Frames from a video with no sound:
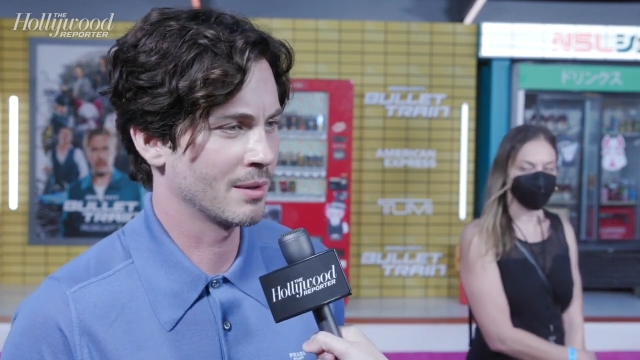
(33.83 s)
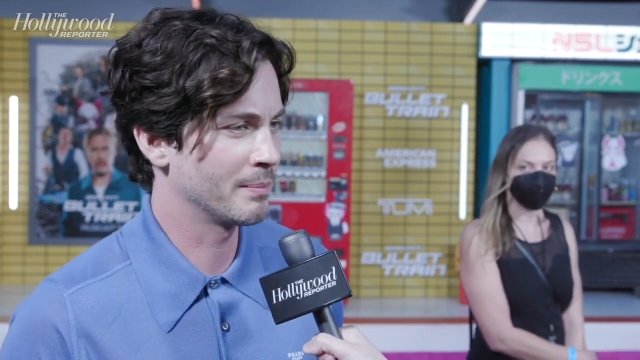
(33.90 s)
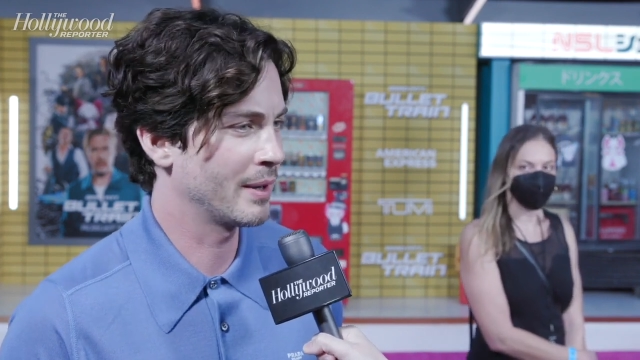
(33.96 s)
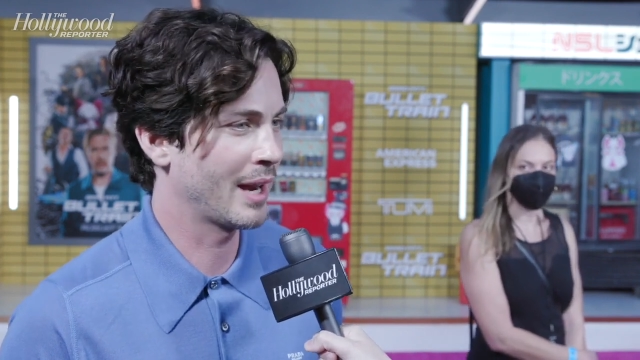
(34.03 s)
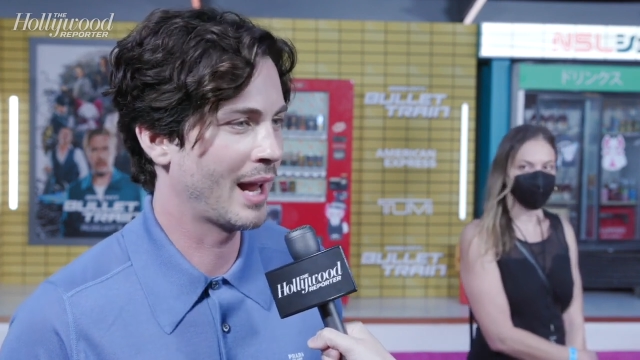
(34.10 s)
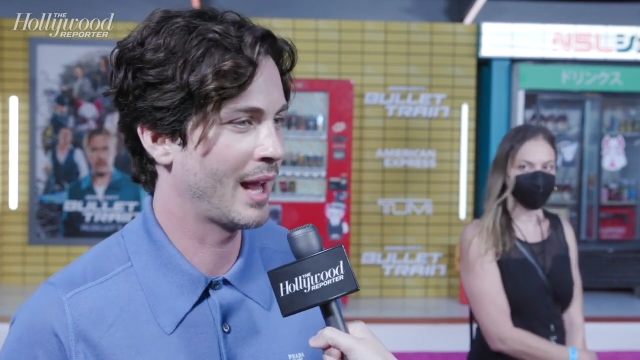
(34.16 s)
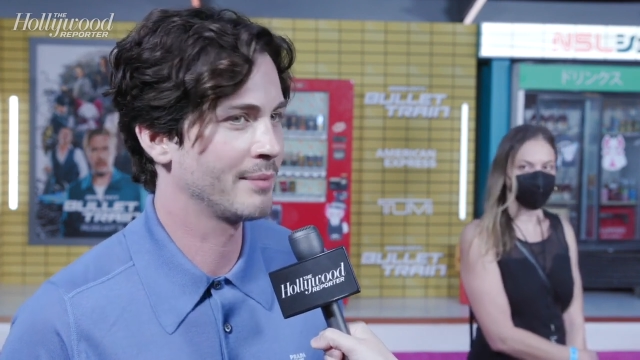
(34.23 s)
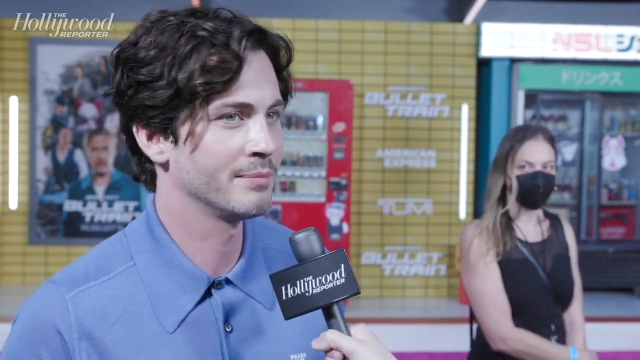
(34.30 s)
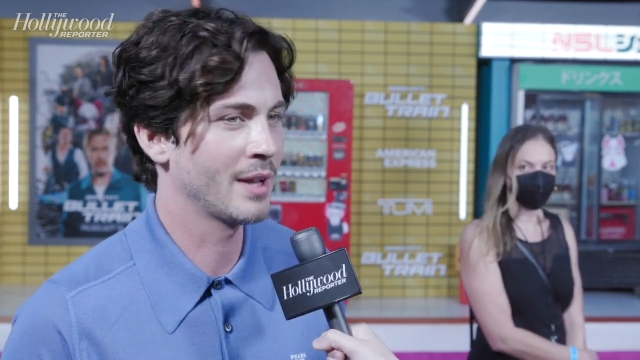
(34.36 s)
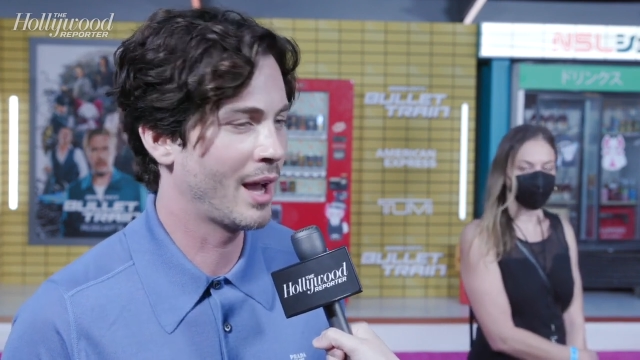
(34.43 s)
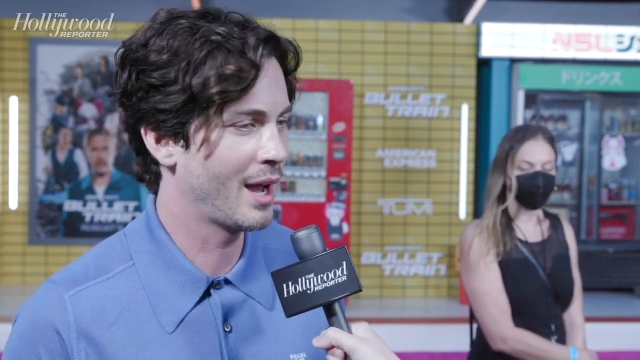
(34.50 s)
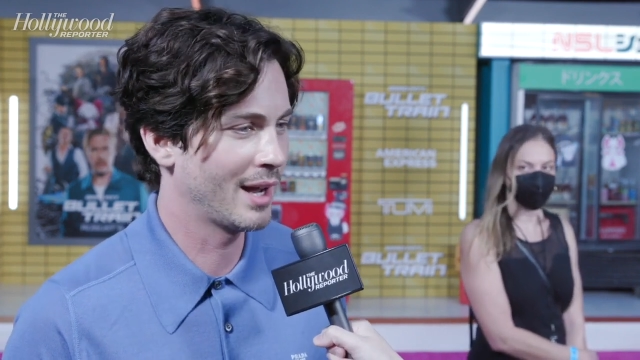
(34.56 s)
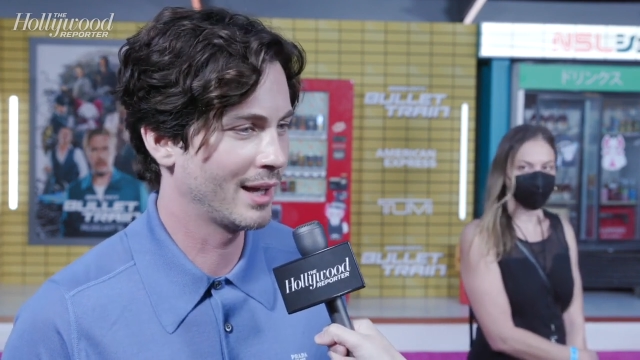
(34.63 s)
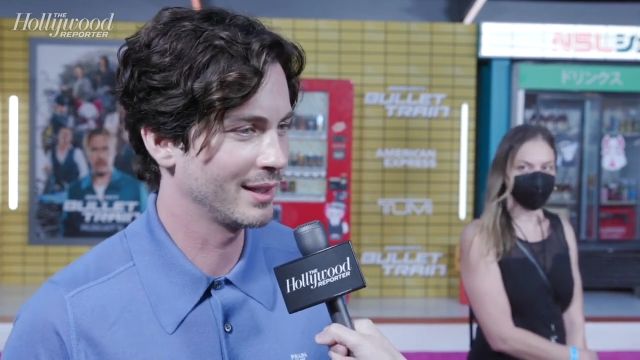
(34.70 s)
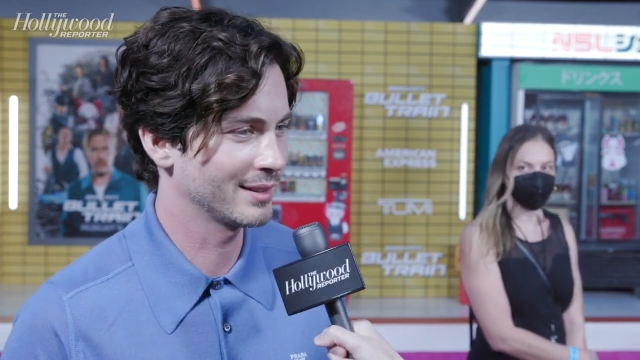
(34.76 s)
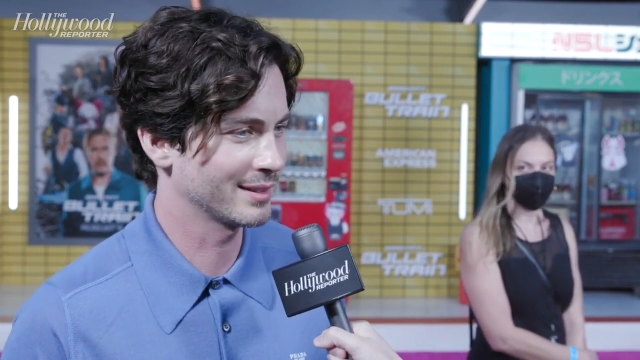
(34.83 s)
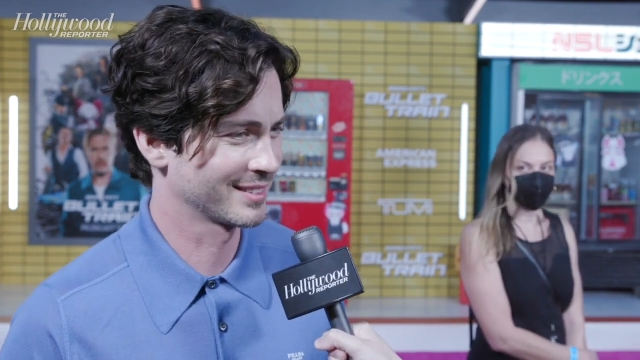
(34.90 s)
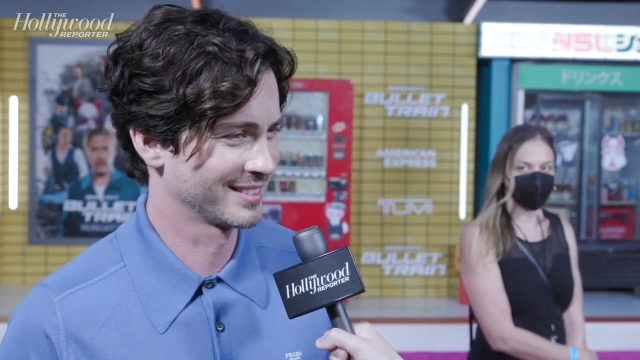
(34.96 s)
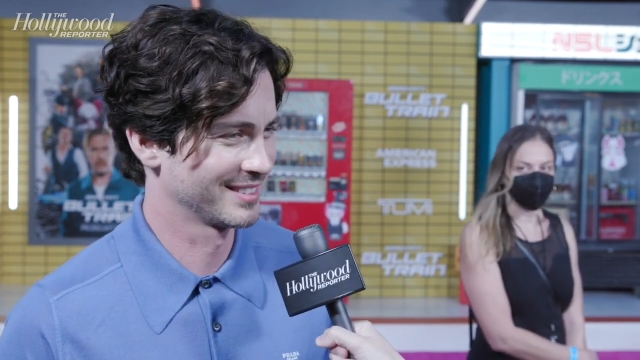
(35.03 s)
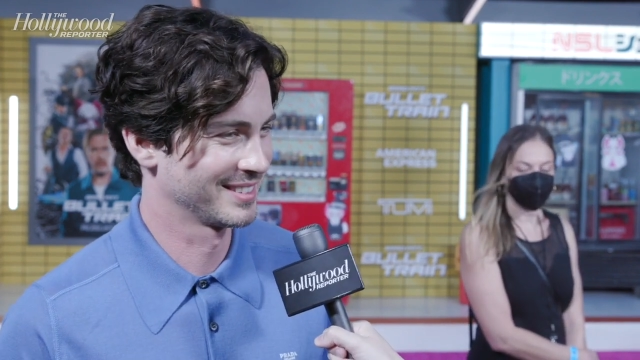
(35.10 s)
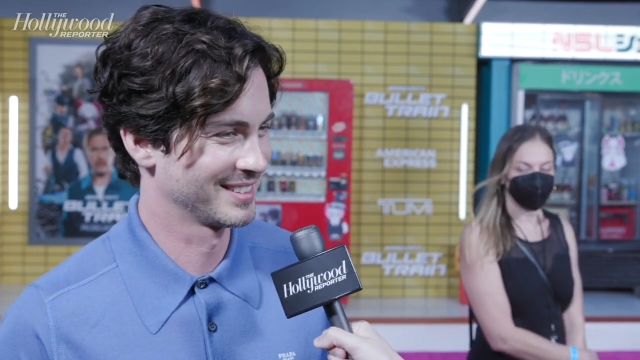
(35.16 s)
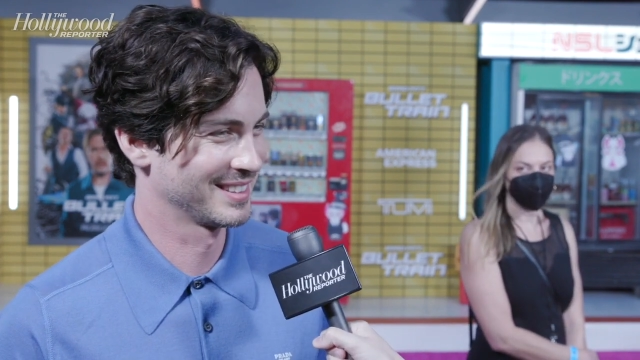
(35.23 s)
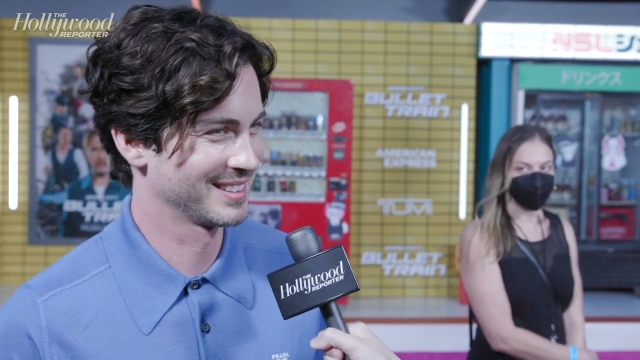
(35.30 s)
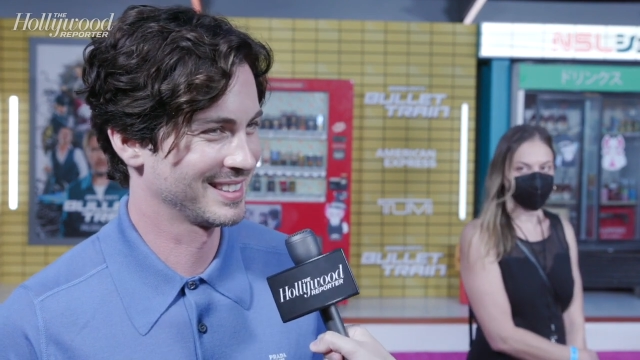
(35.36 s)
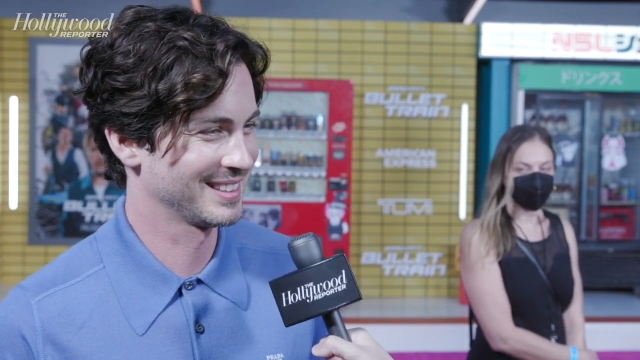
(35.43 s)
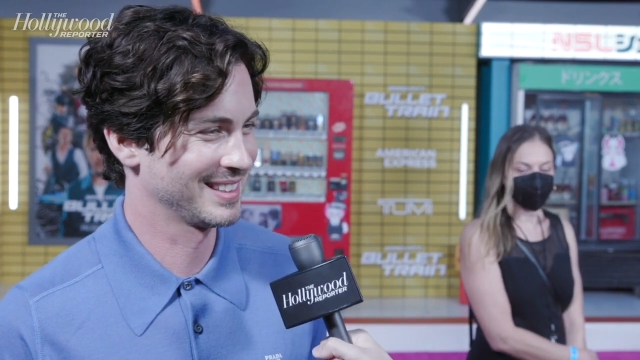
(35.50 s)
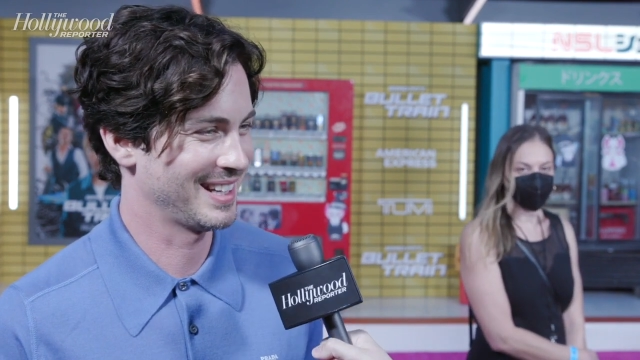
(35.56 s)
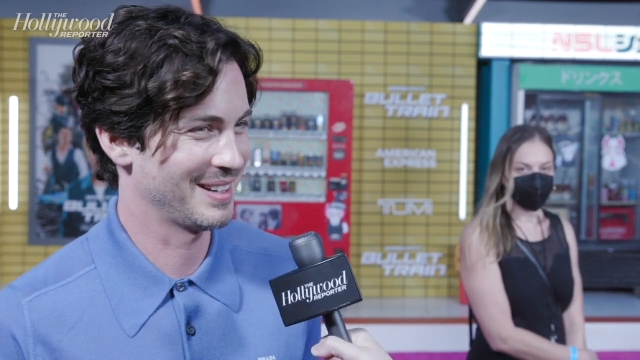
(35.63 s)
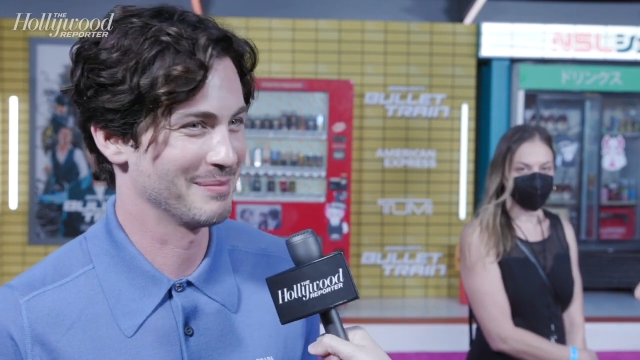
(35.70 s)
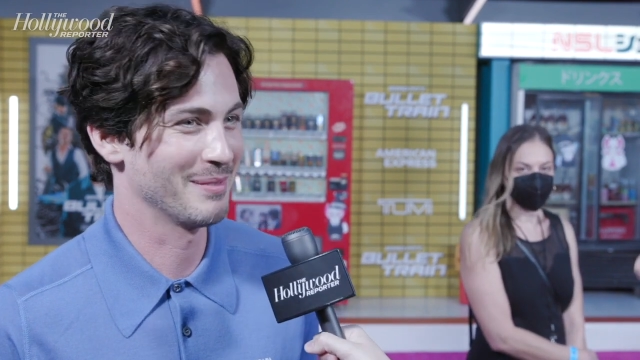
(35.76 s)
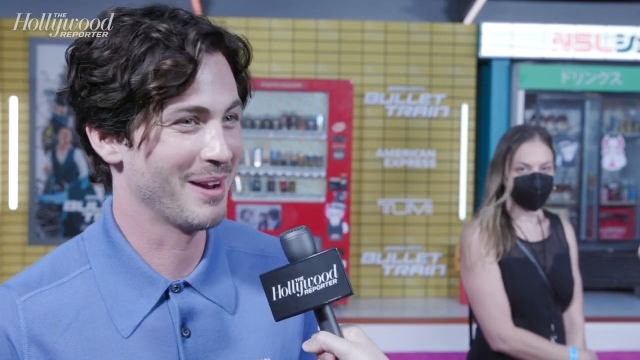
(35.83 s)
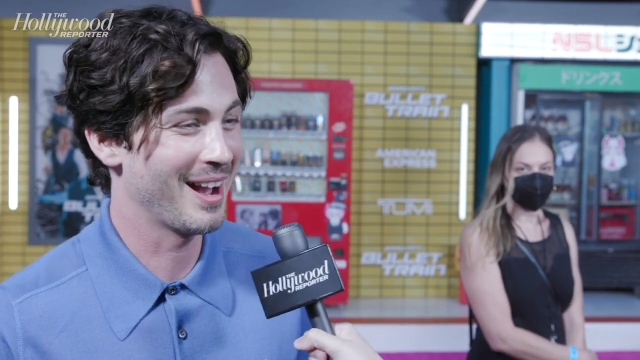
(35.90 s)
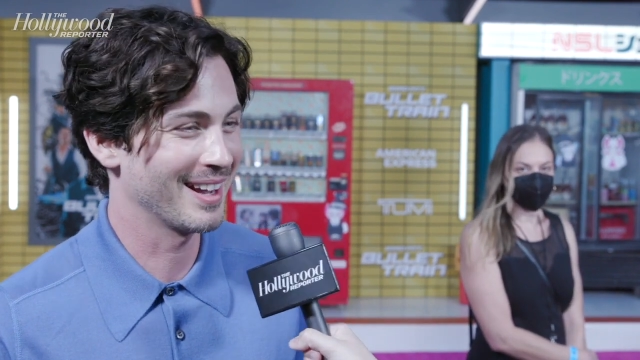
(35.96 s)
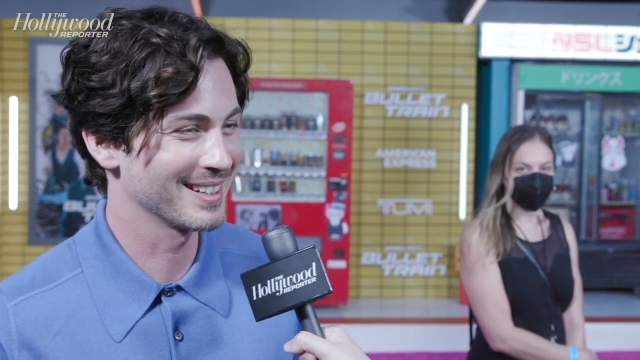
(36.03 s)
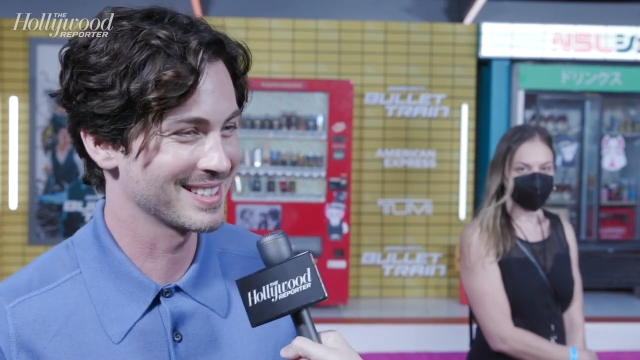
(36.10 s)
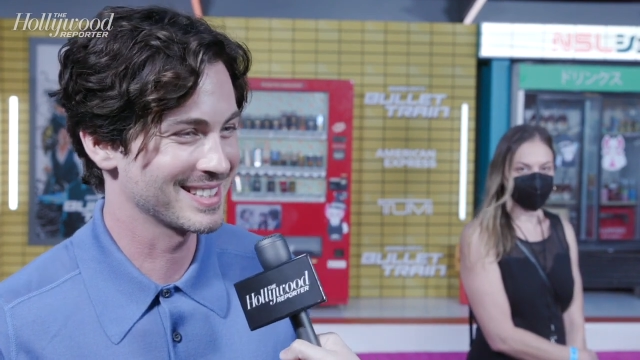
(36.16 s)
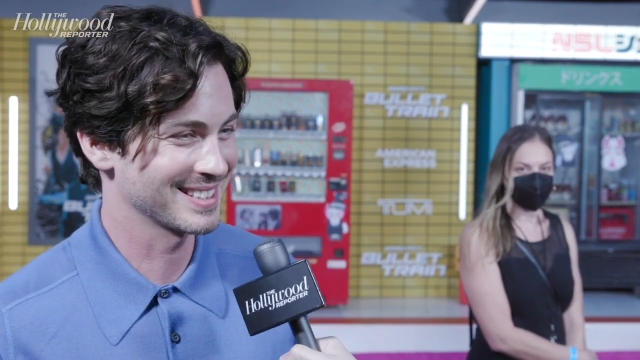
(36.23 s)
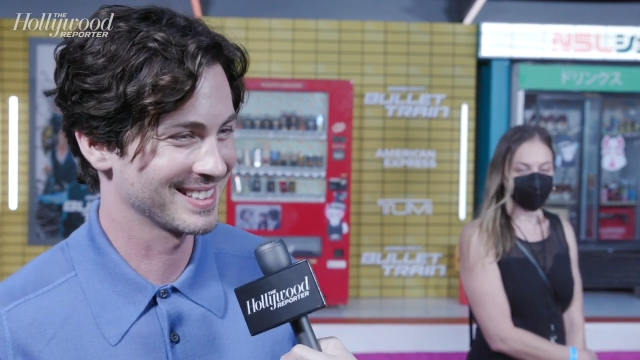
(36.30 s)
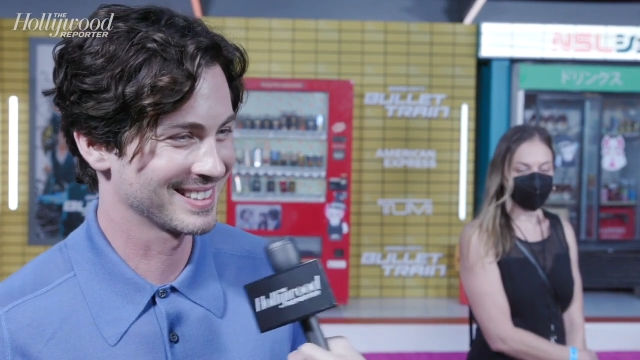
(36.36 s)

but I'm not. I'm not.